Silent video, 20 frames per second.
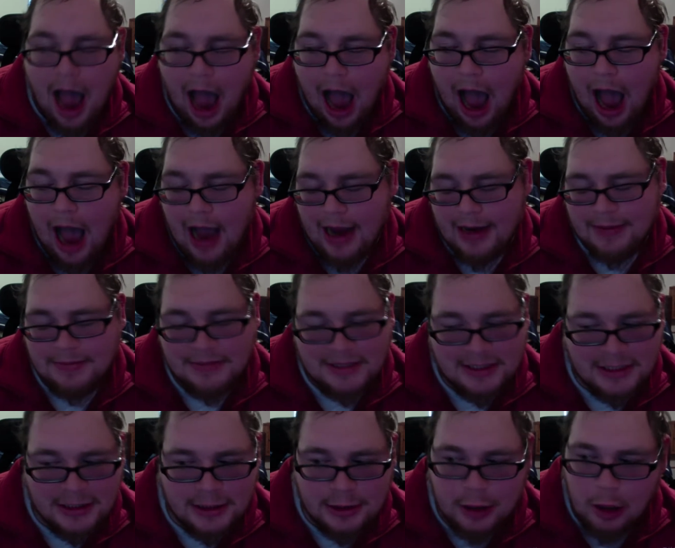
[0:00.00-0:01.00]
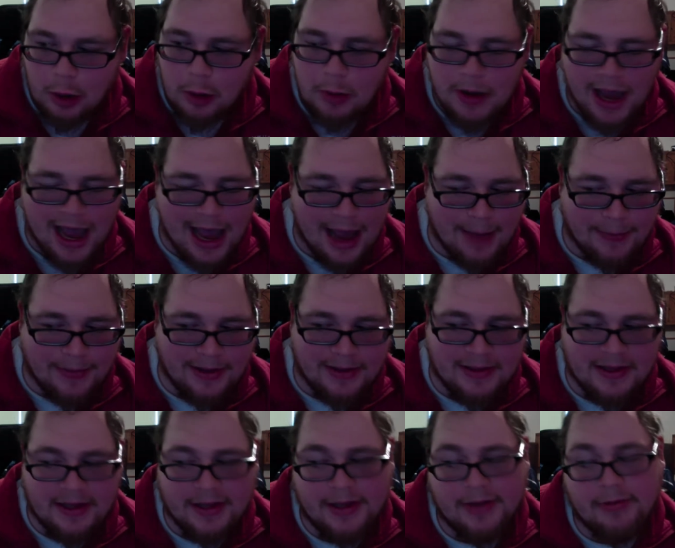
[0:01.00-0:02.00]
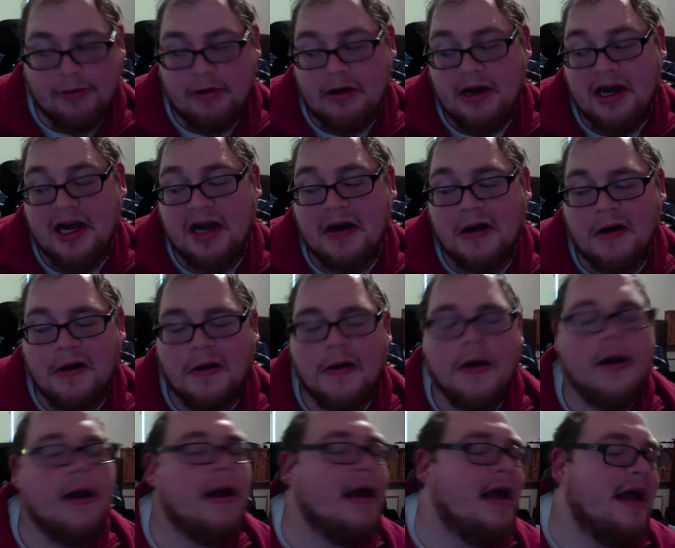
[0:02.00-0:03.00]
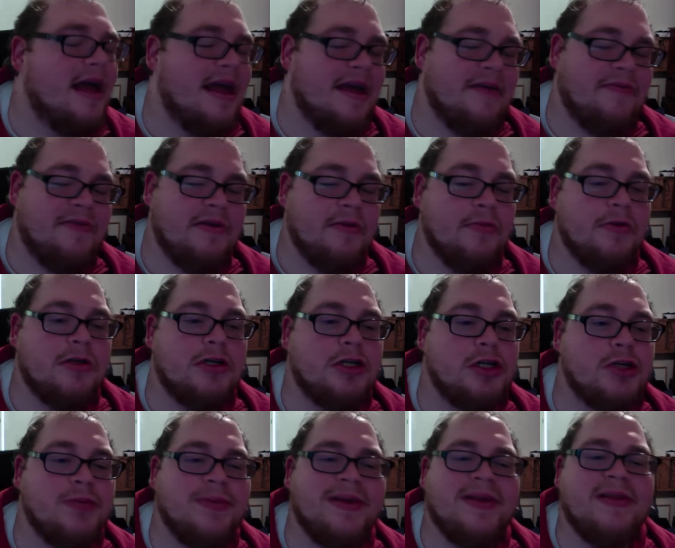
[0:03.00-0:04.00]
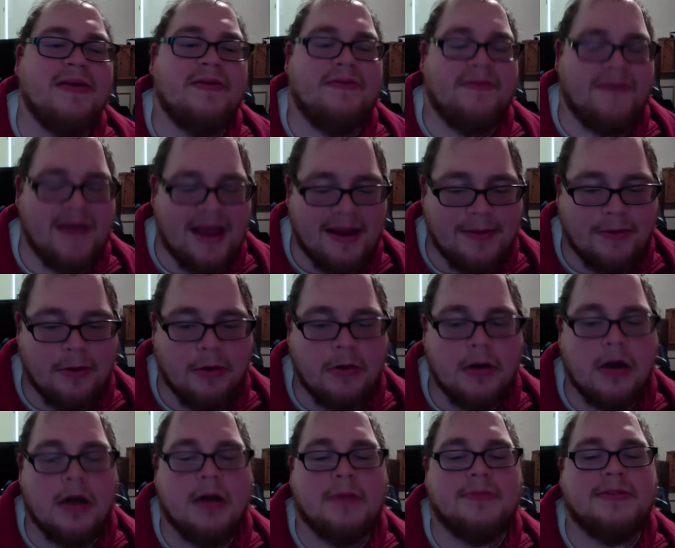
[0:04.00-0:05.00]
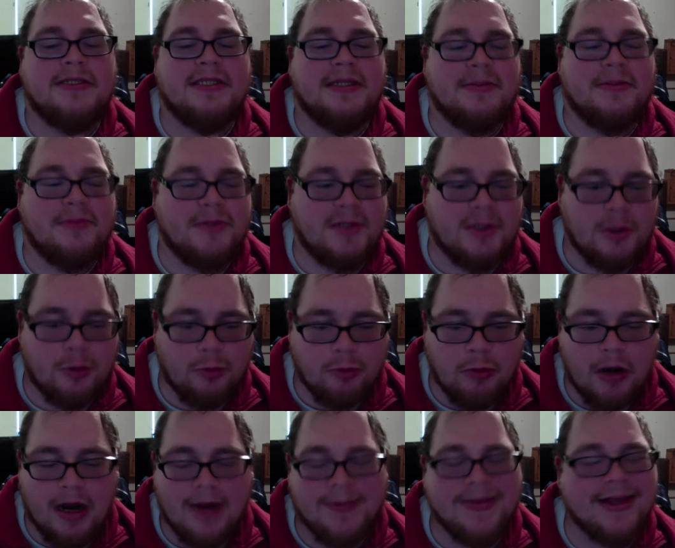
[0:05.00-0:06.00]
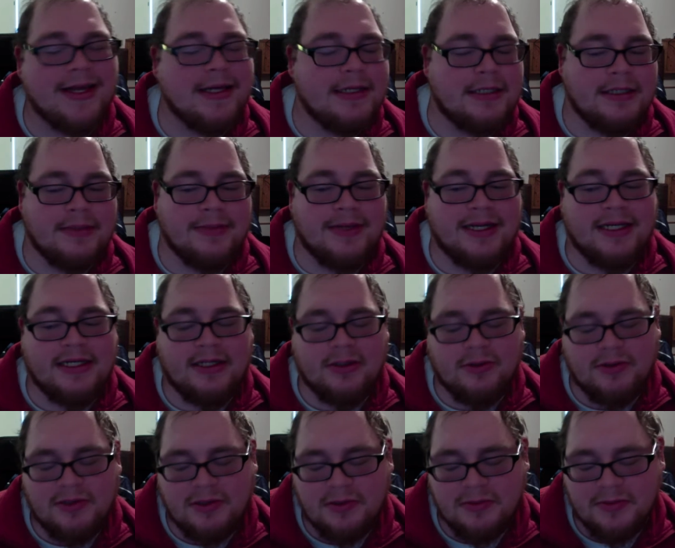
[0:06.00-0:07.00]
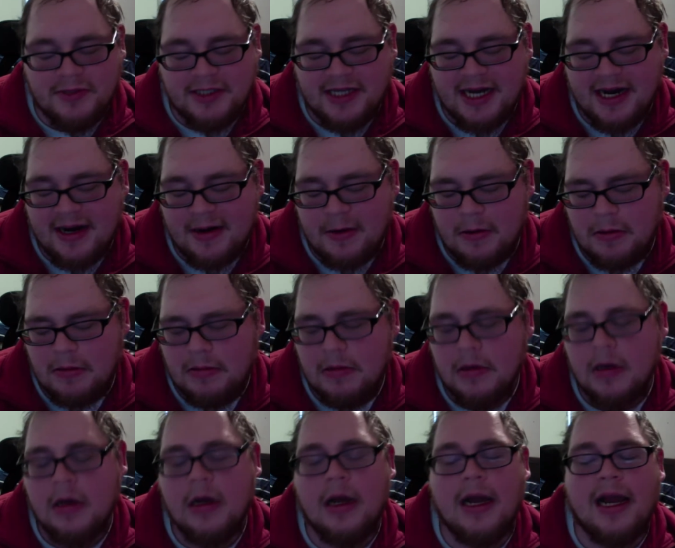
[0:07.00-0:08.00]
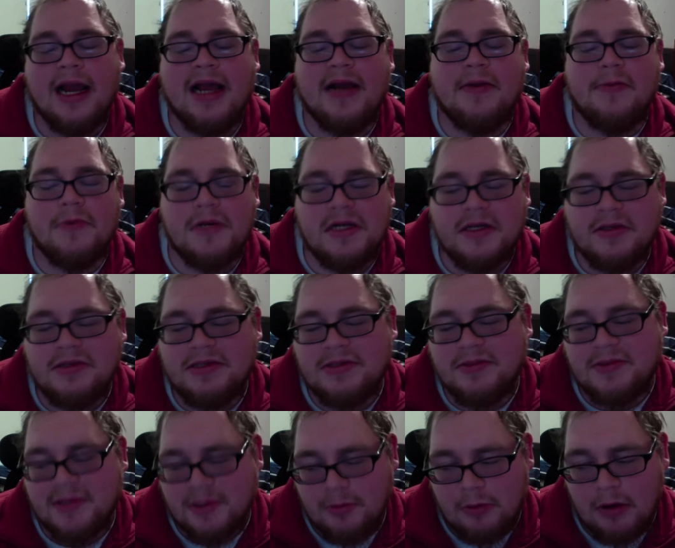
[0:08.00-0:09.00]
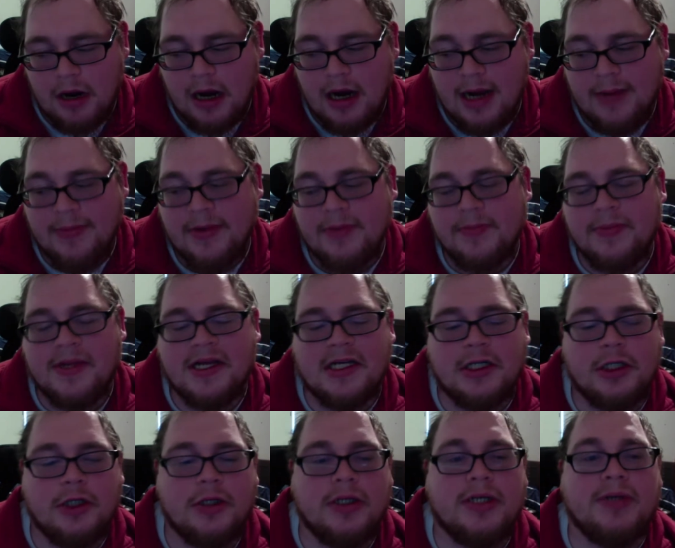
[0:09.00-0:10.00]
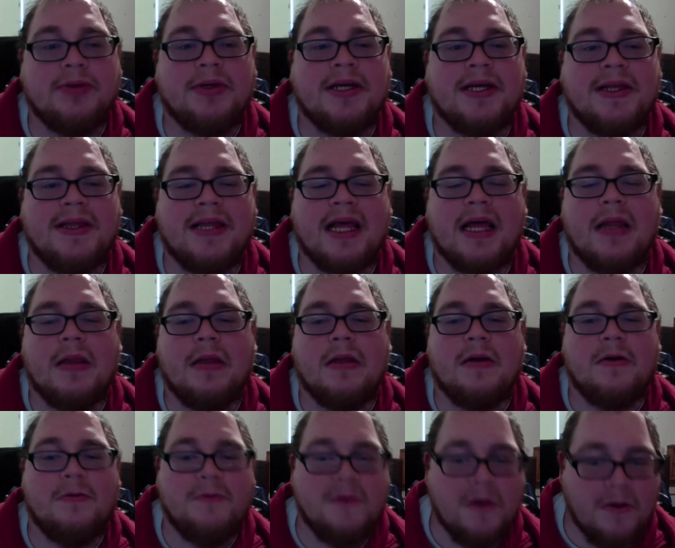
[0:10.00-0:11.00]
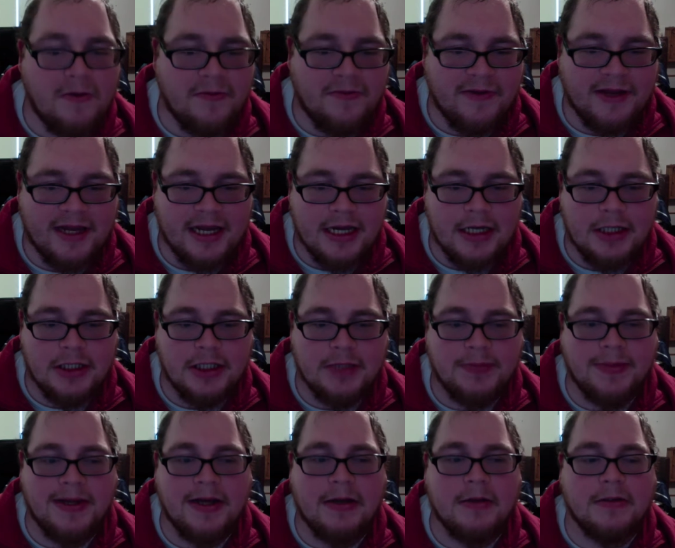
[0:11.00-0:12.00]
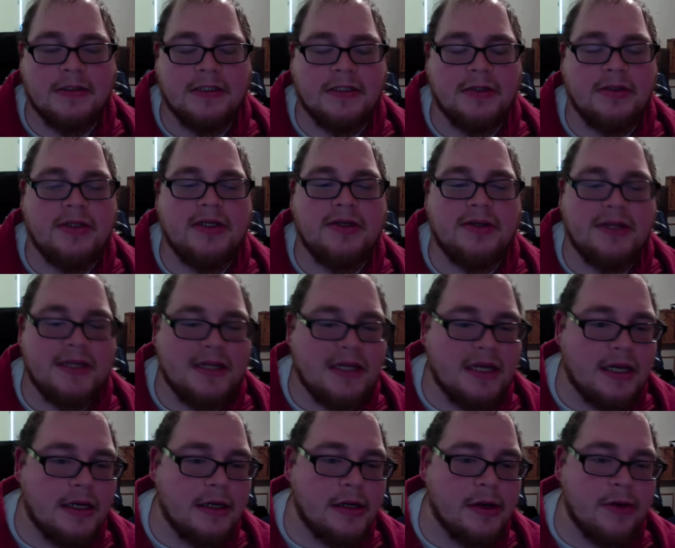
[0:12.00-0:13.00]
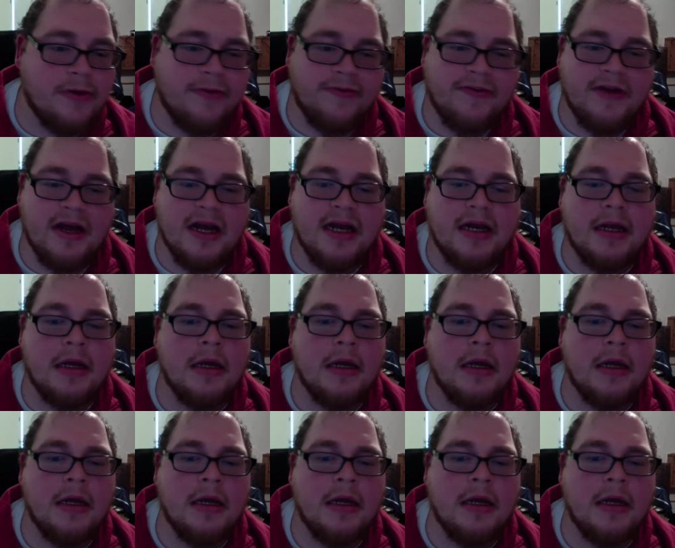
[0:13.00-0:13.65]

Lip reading: I am so happy that you are here. If you would do me the favor of subscribing to my YouTube channel, and when you subscribe, make sure you hit that little notification bell so you can get notified